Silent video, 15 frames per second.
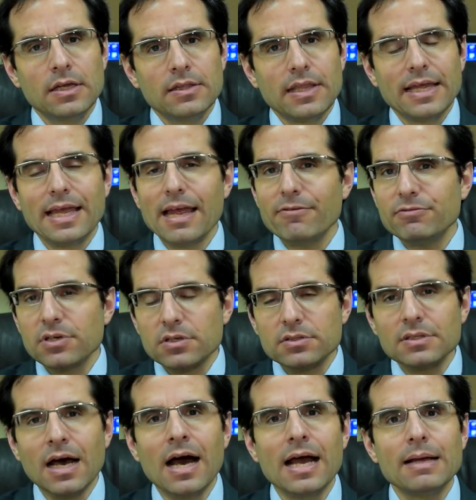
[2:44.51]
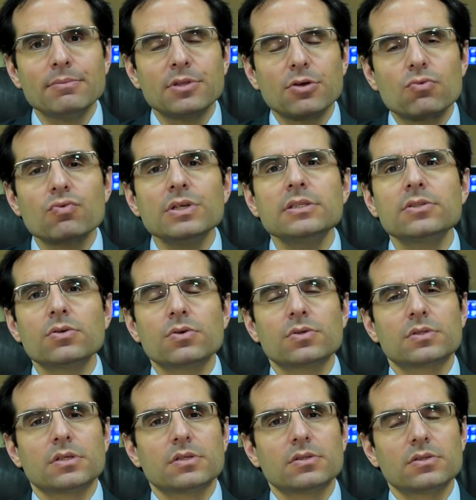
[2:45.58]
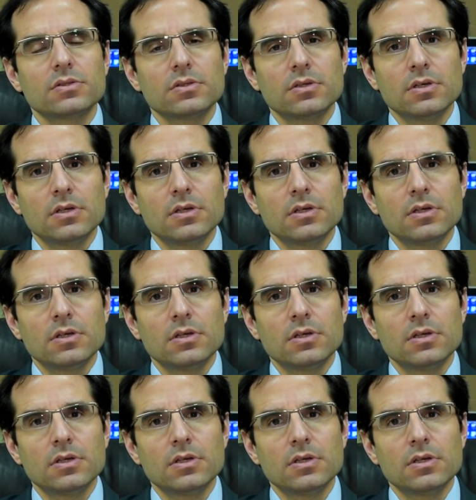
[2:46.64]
They gave their time, their resources,